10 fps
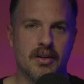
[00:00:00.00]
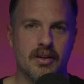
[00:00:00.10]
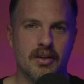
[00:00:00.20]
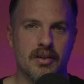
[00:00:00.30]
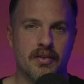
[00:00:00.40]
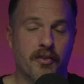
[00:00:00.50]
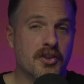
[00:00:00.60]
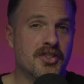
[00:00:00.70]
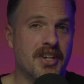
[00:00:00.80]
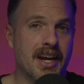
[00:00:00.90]
The first
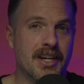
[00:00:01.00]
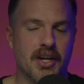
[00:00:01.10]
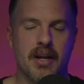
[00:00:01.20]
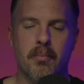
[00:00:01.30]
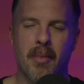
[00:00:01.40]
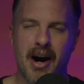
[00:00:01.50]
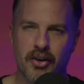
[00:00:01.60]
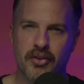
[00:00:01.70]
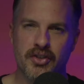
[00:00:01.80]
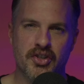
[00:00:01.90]
stage in
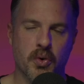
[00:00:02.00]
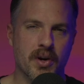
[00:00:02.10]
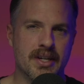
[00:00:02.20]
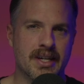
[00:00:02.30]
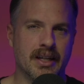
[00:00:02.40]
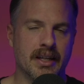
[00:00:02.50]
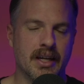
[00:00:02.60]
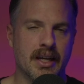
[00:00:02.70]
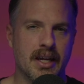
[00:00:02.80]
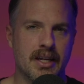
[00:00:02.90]
modern
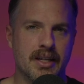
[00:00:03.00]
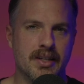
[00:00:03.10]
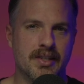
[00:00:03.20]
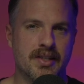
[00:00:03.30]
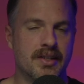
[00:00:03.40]
storytelling is